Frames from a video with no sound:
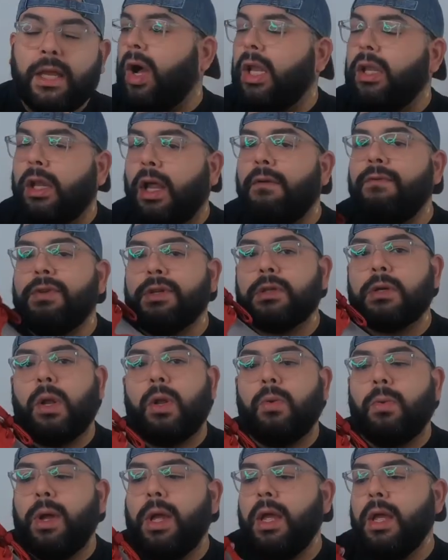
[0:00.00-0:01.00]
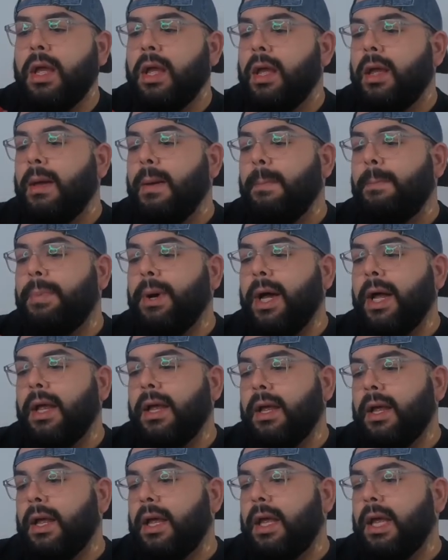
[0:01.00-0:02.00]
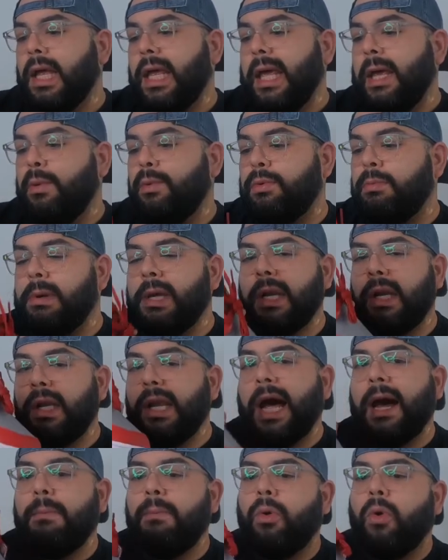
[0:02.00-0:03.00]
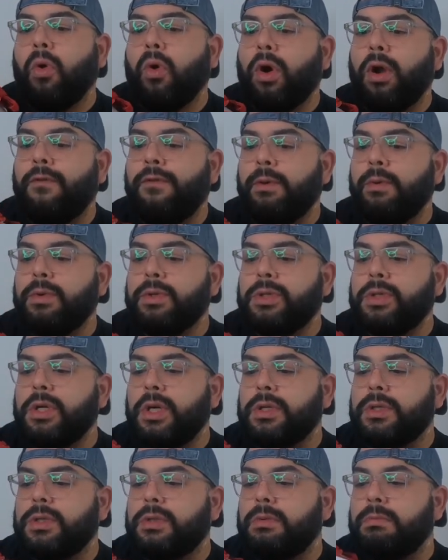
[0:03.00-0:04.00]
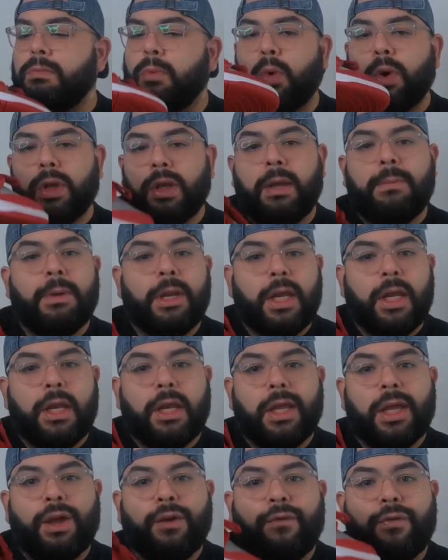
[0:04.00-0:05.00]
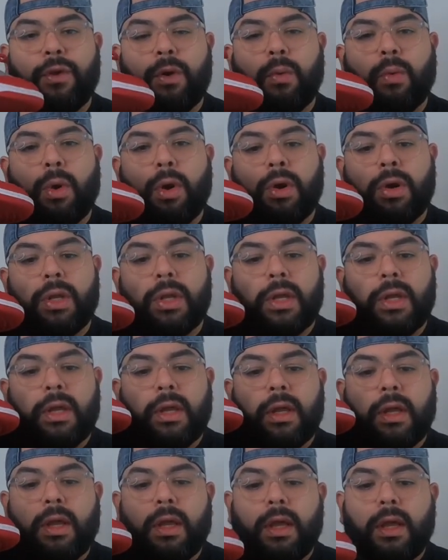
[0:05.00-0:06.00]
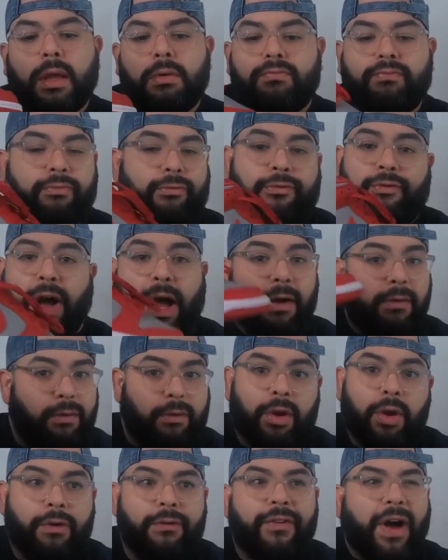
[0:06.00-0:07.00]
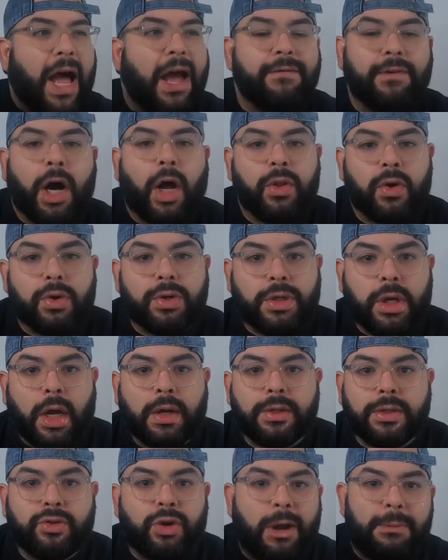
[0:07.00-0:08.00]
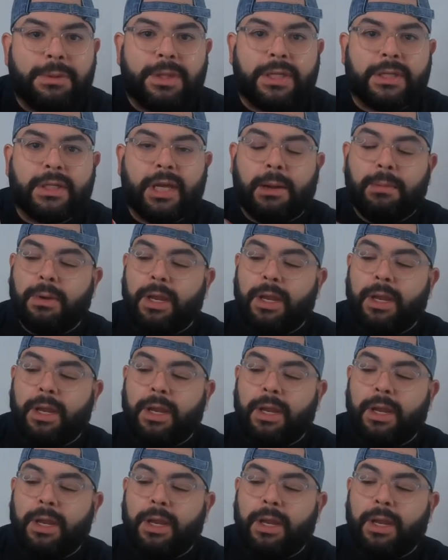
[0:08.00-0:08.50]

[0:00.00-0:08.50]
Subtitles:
I love this colorway, but it would mean a lot more if it was just more limited, if there weren't 5 other dunks dropping the same